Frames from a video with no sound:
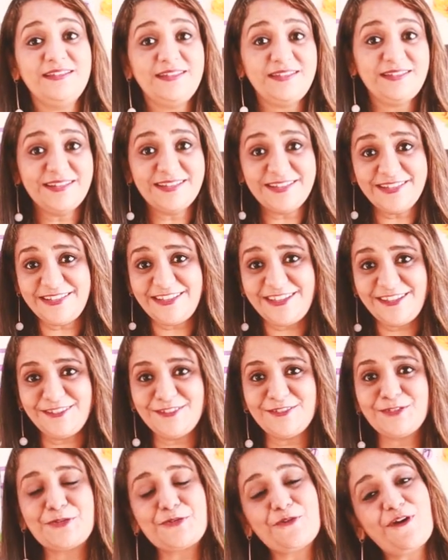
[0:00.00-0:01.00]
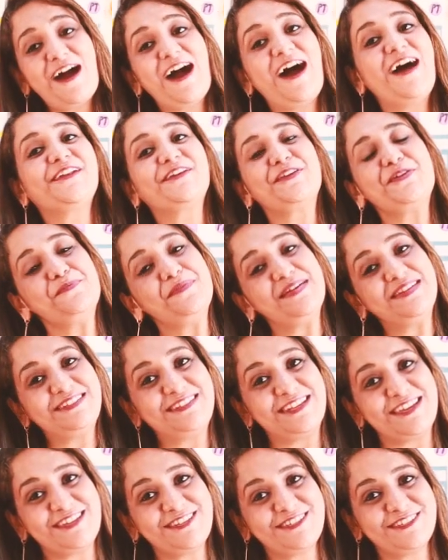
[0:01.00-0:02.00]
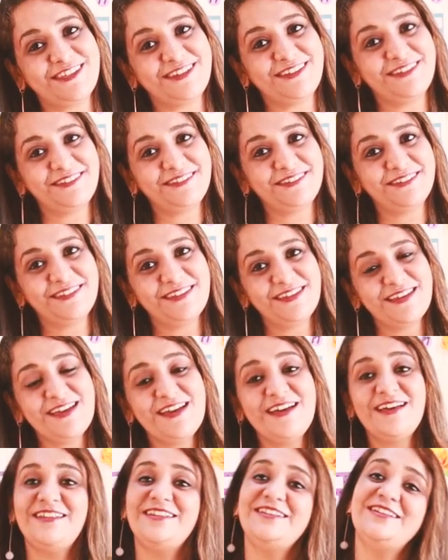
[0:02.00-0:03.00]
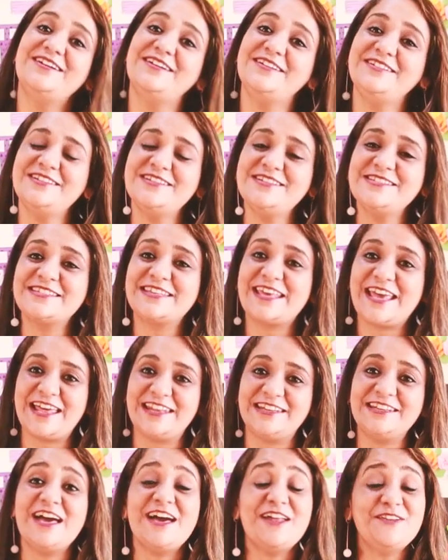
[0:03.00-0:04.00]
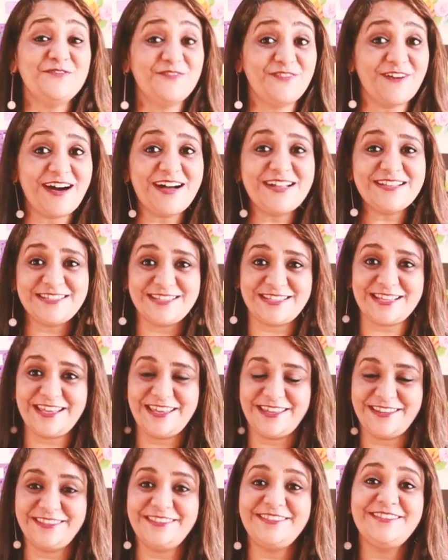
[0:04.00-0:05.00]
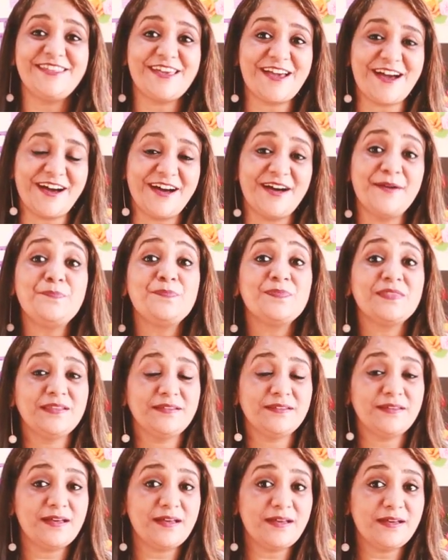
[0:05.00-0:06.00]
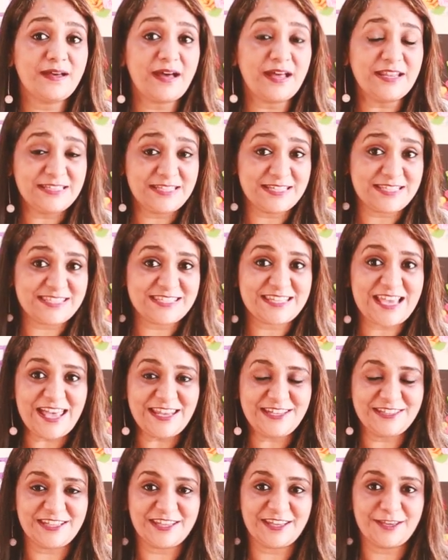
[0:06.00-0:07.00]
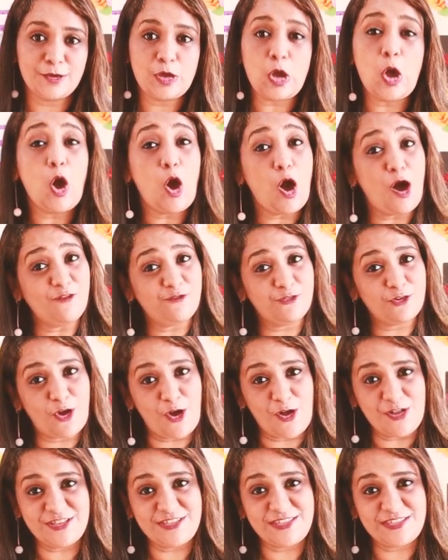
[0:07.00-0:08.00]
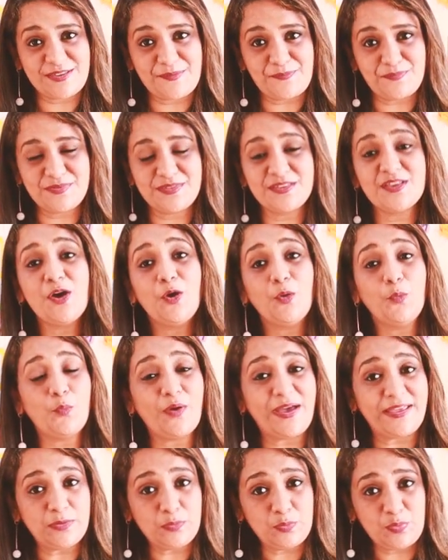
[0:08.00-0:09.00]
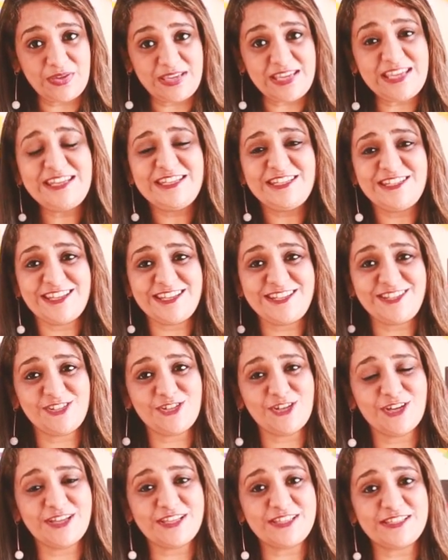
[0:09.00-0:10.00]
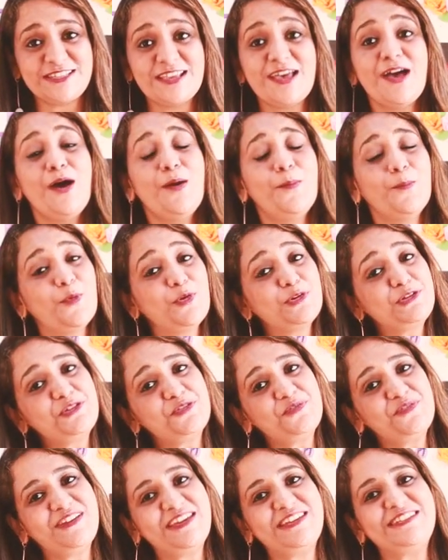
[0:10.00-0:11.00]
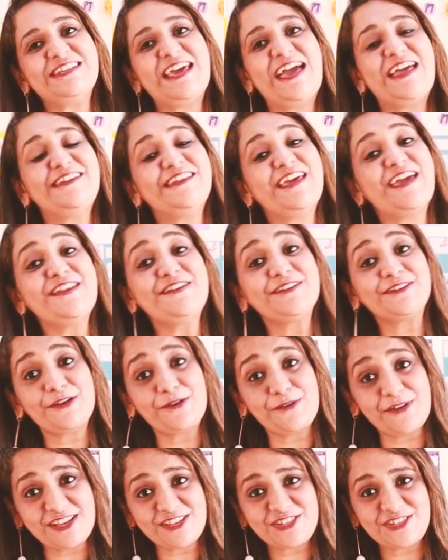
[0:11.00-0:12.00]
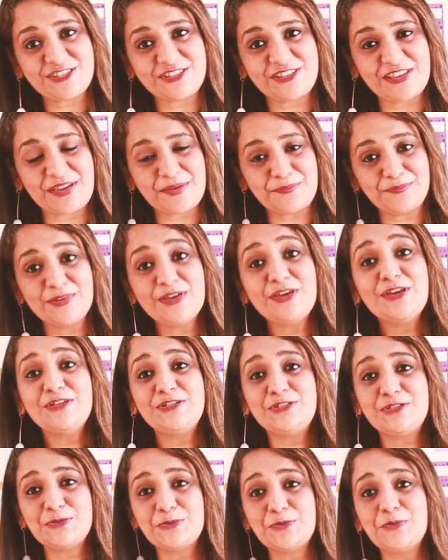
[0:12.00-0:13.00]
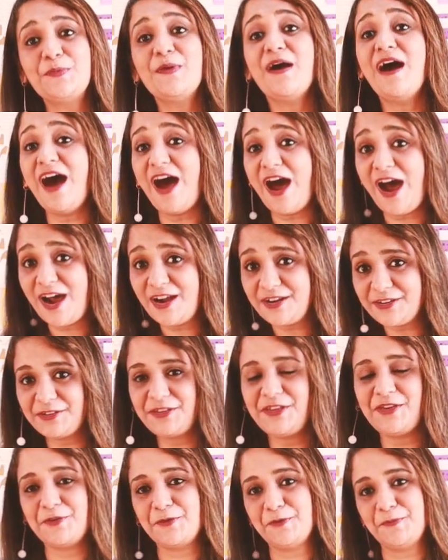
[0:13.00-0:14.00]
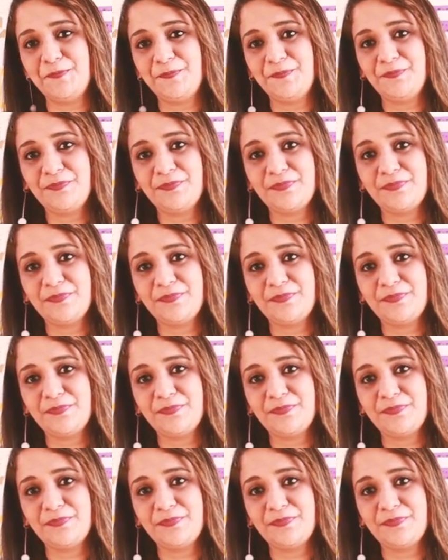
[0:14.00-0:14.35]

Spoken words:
Learning through argumentation. Learners can advance in their understanding of concepts when we teachers motivate and encourage them to argue.